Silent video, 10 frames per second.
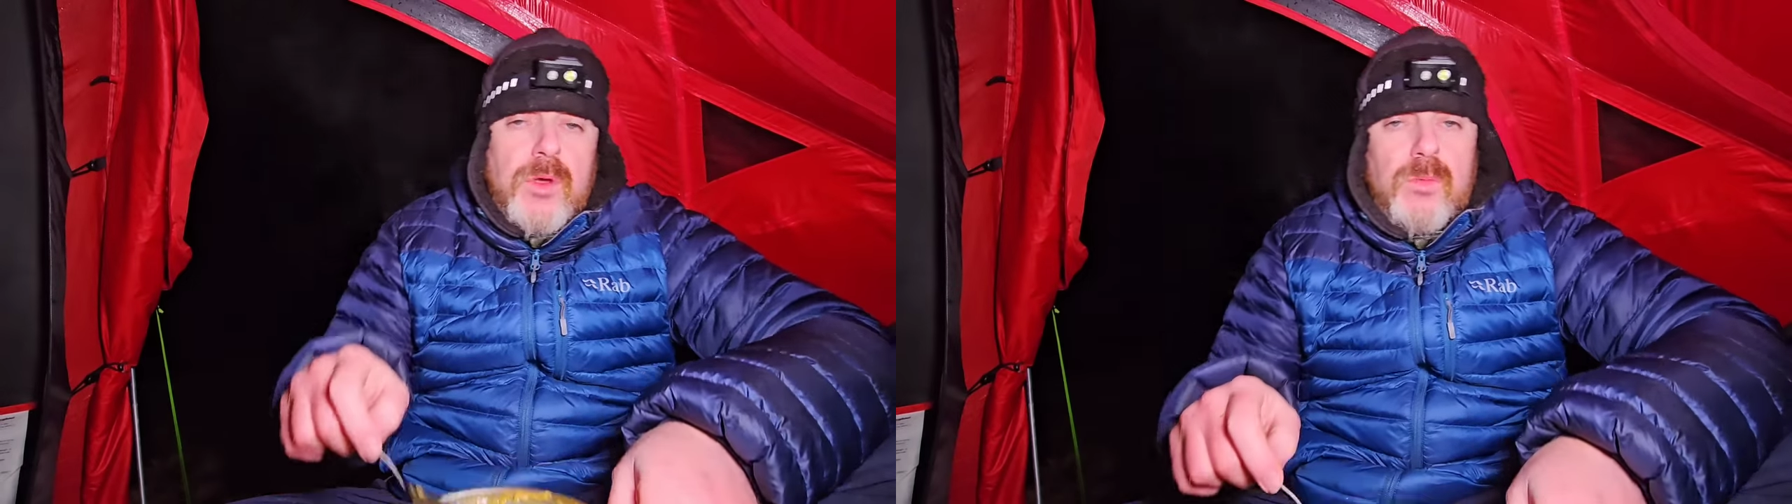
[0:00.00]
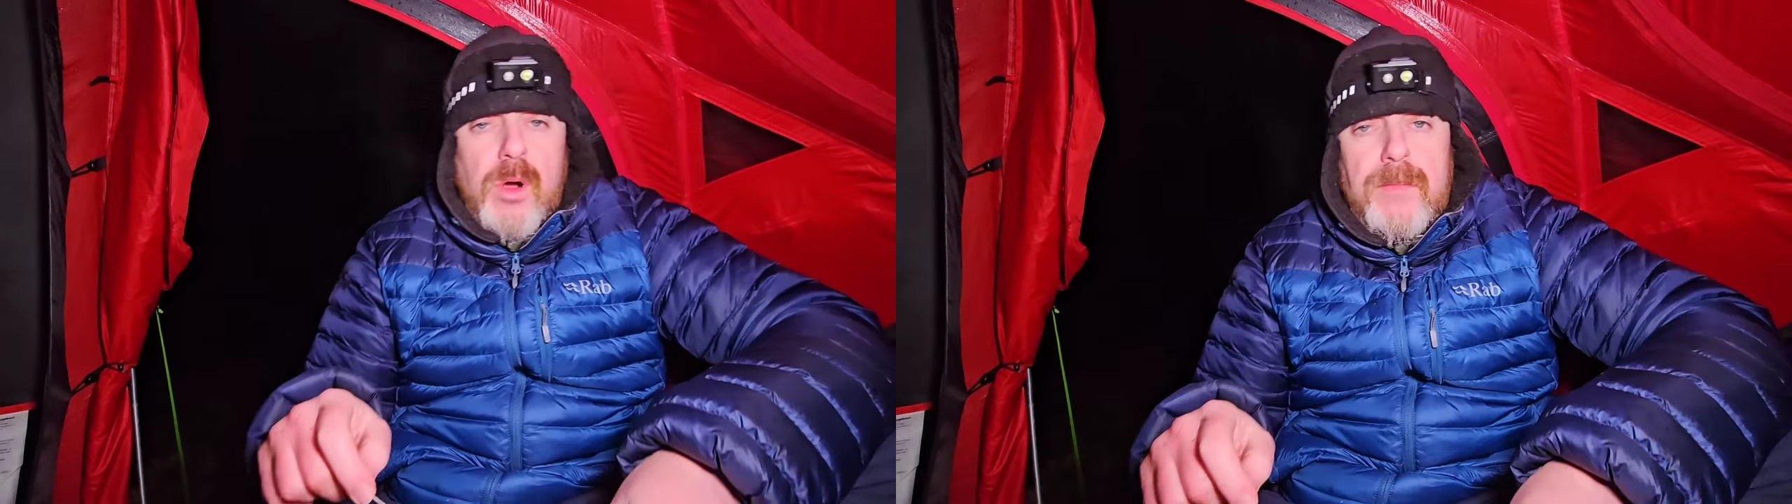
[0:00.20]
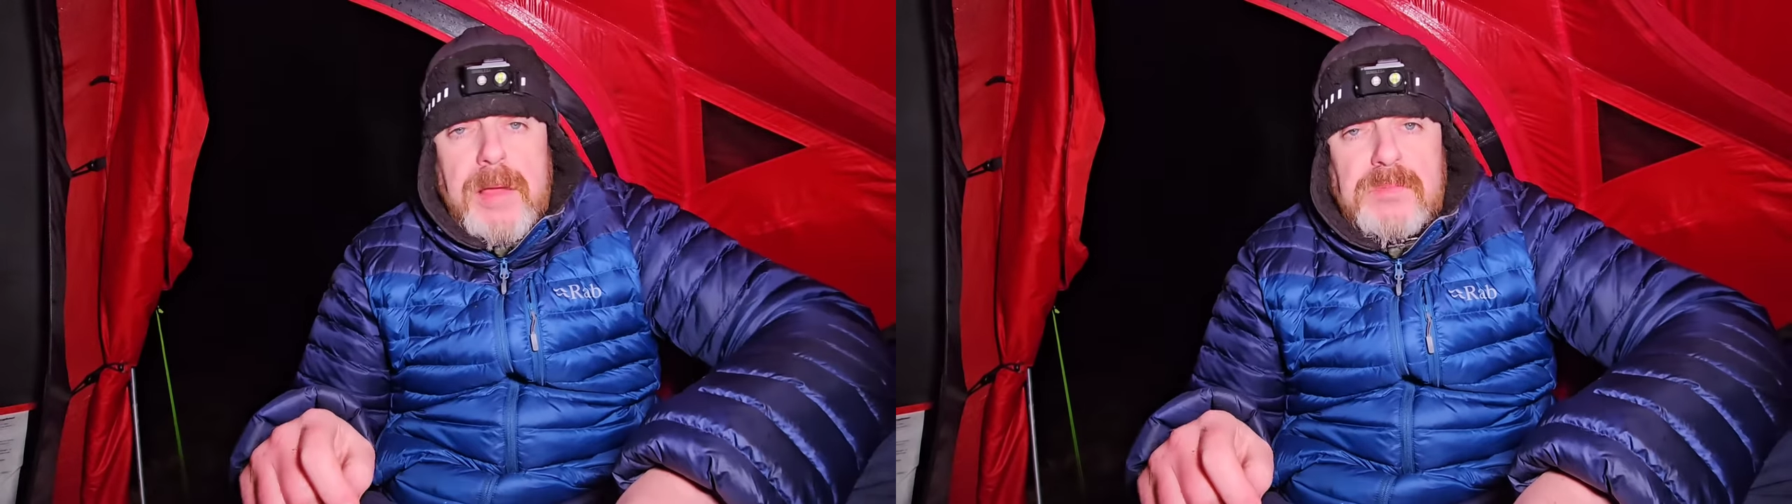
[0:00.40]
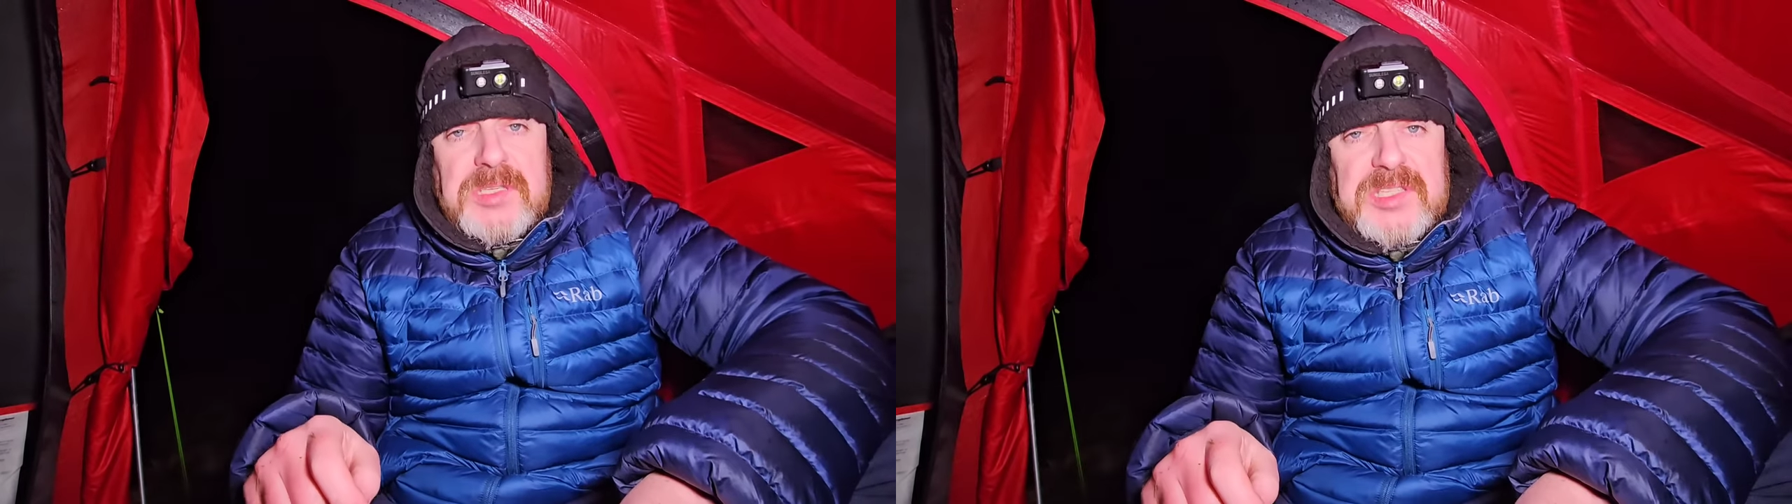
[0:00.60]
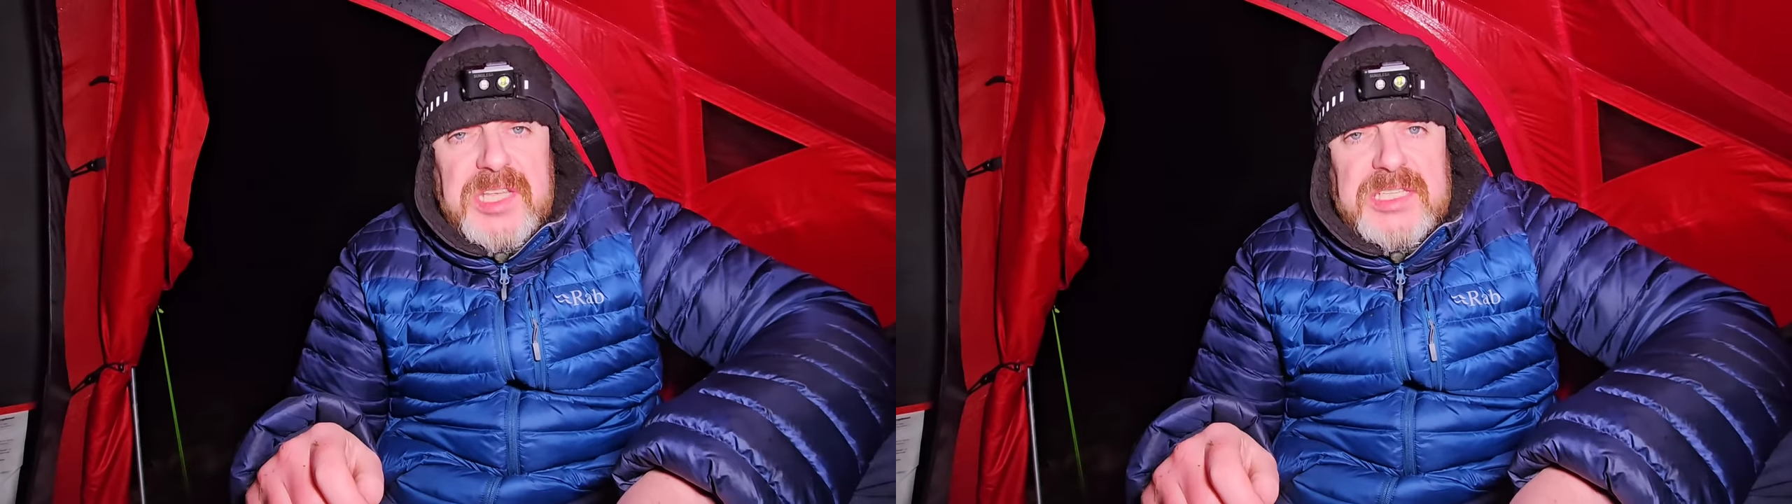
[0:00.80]

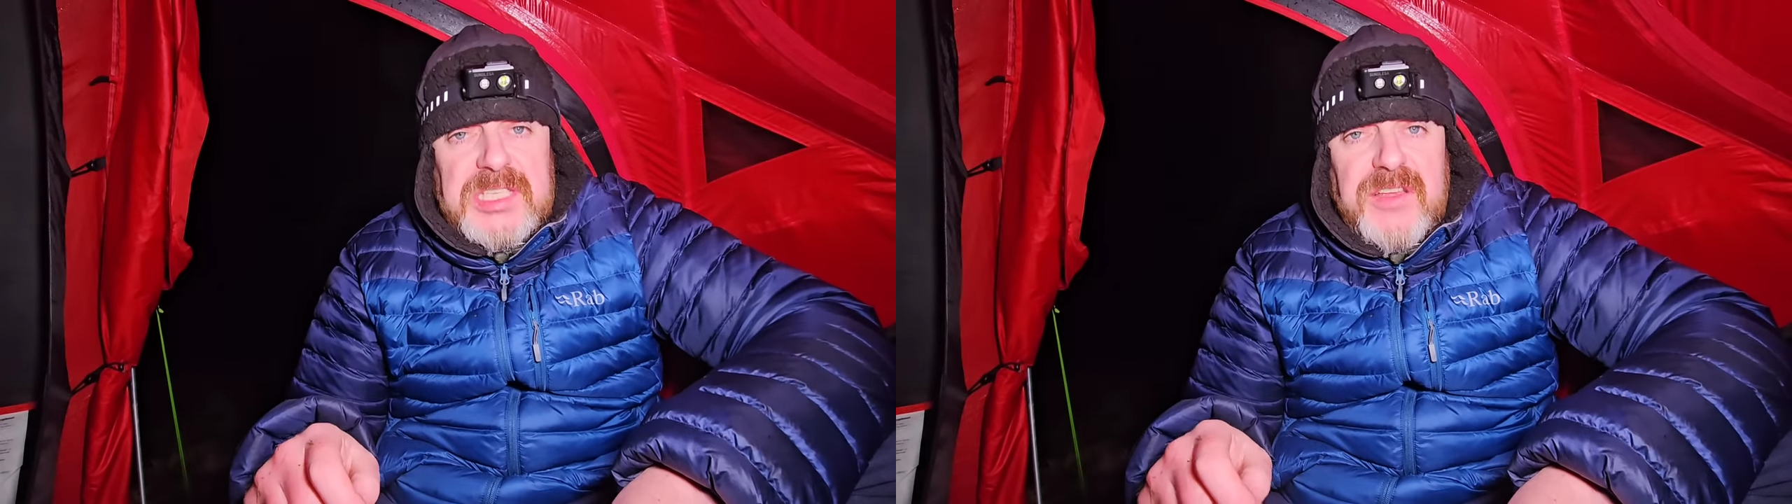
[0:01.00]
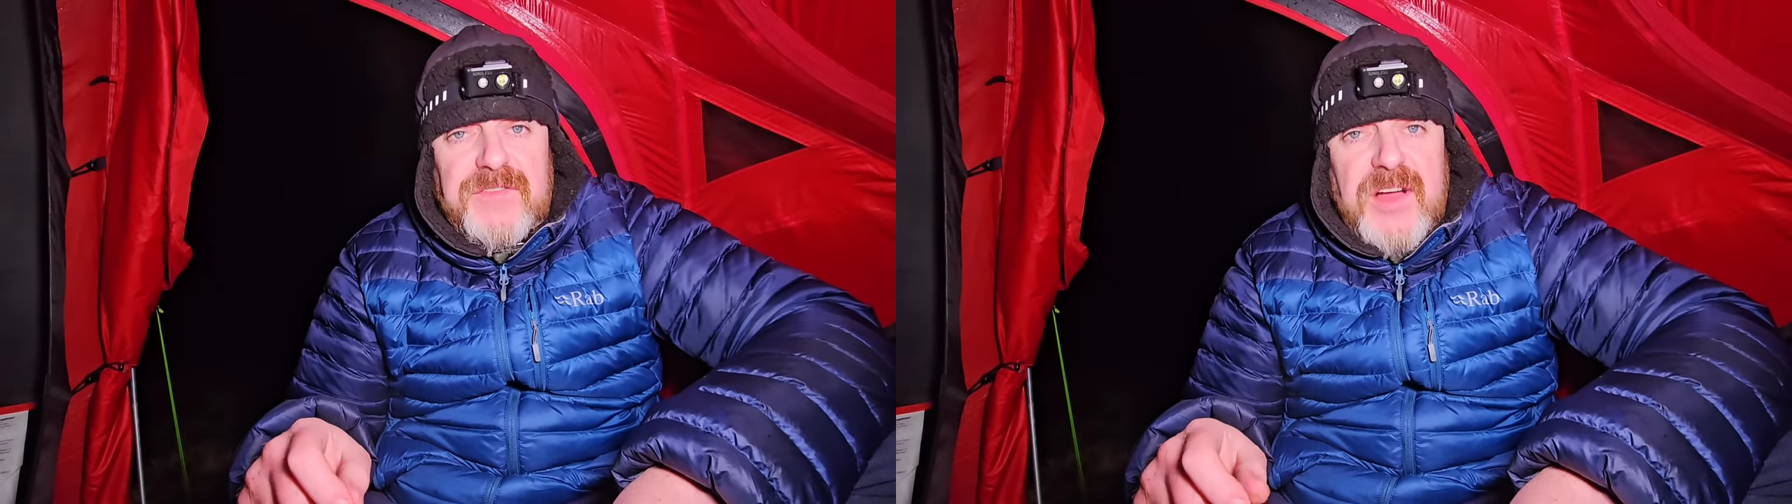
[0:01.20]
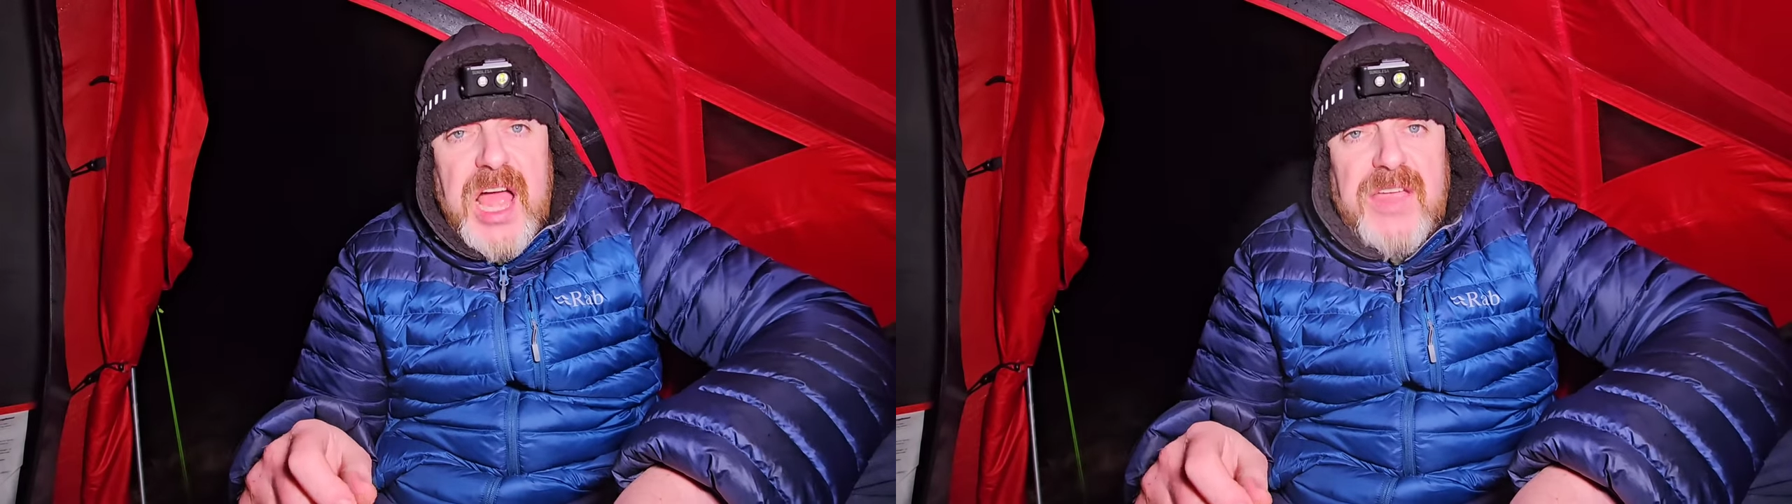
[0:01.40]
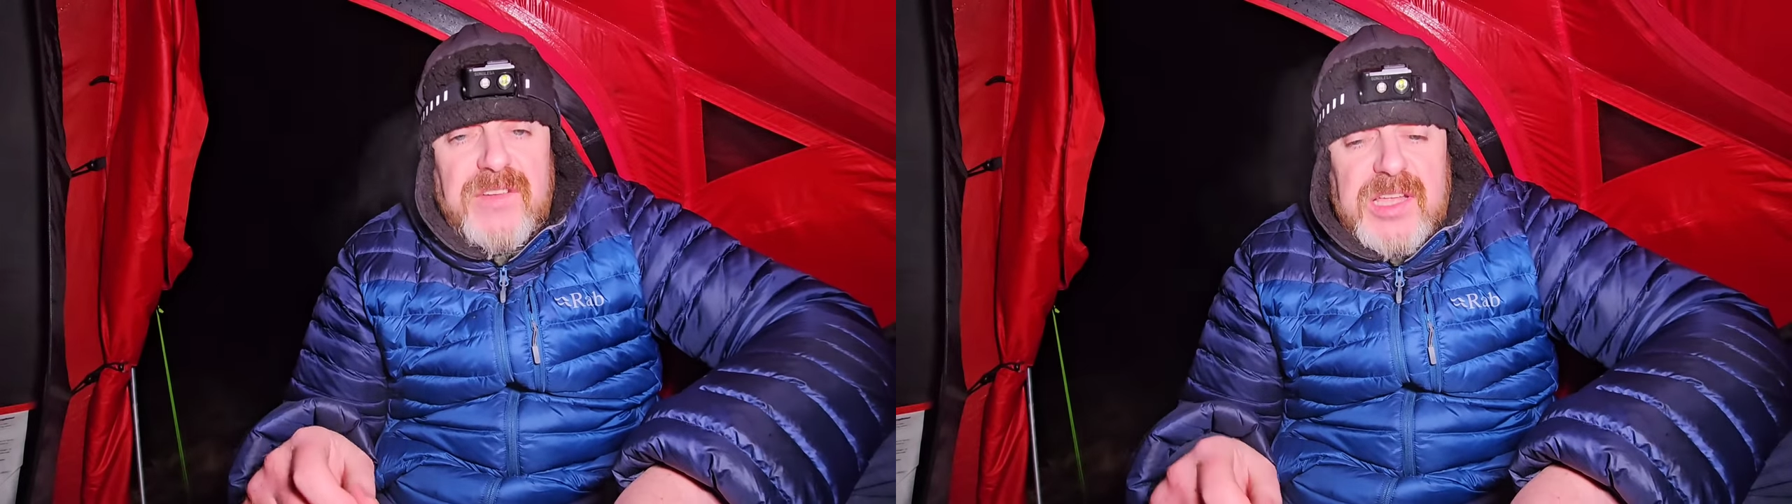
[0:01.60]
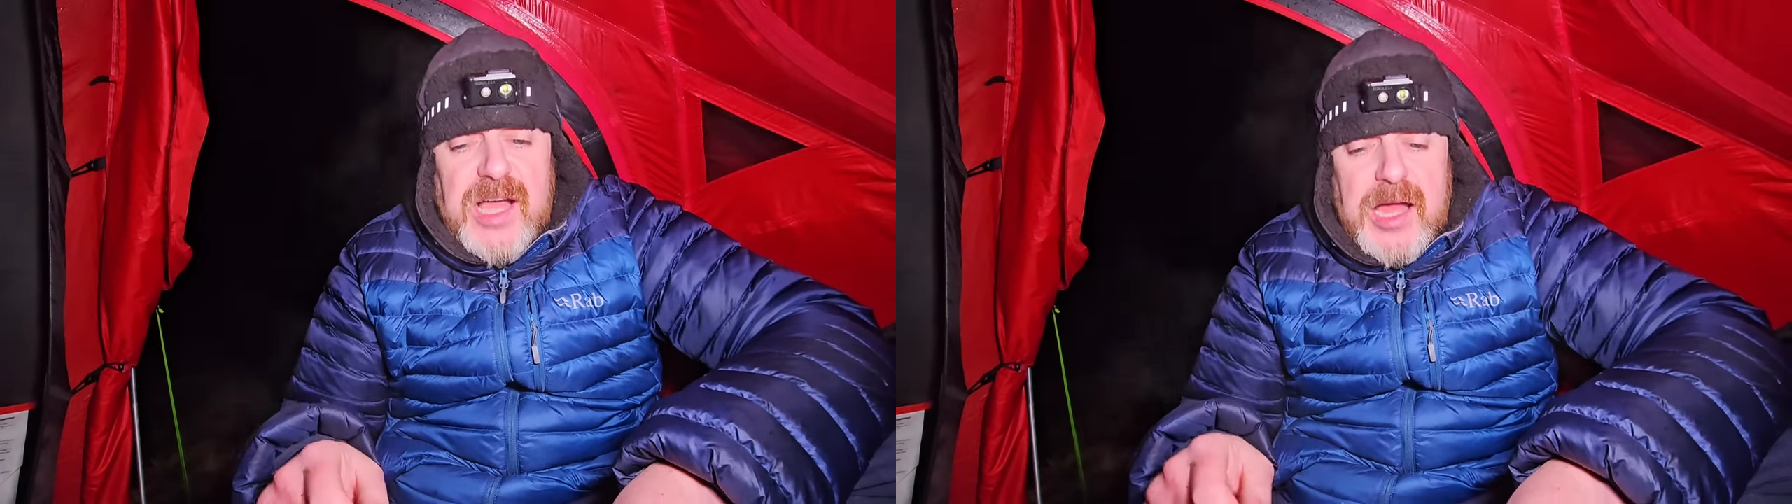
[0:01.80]
£1.65
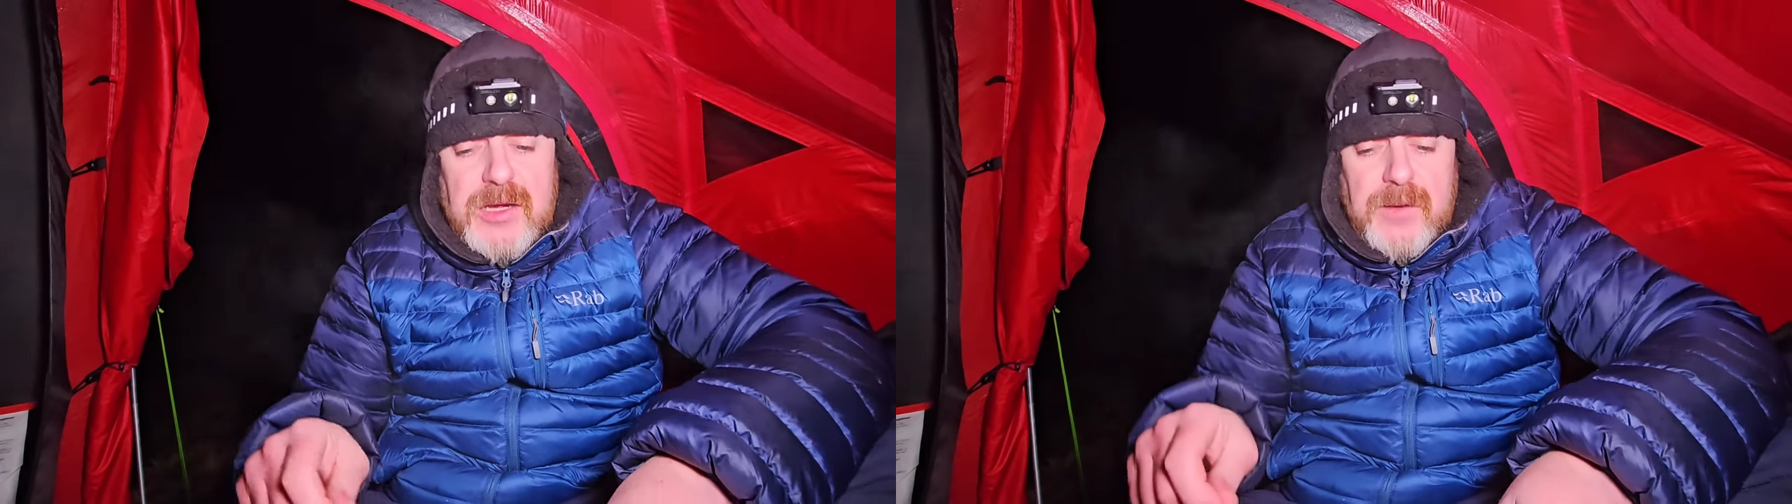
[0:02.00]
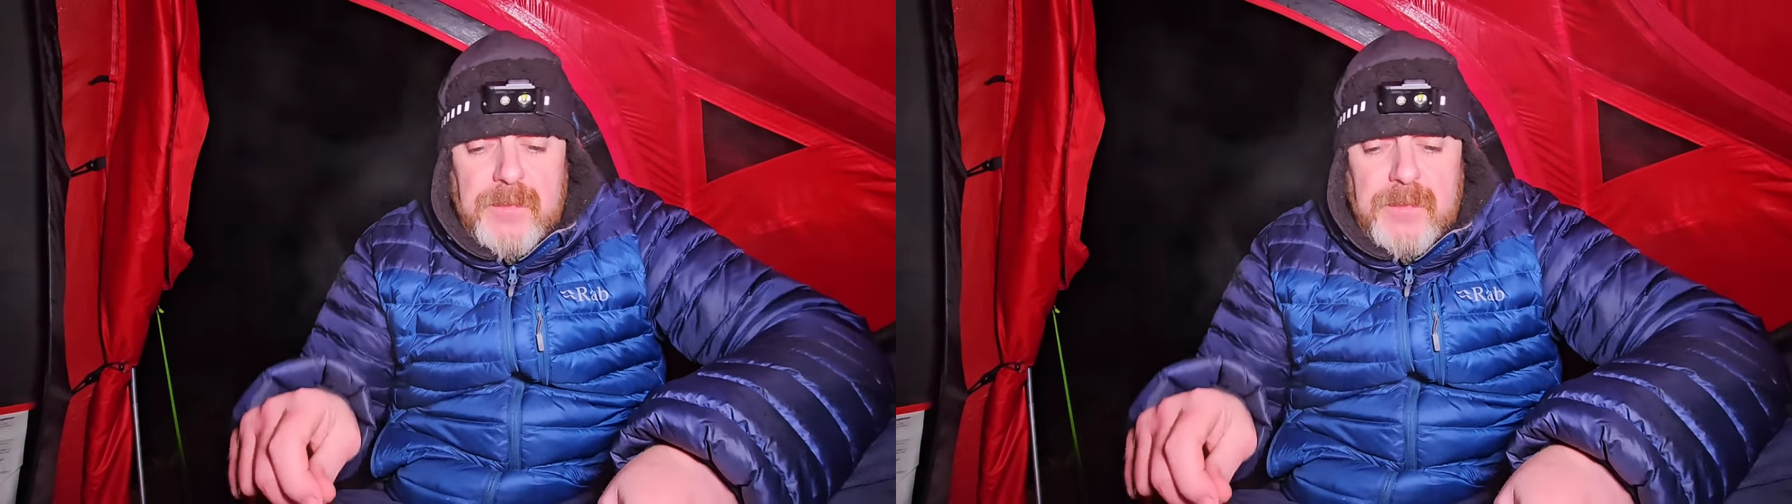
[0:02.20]
a can.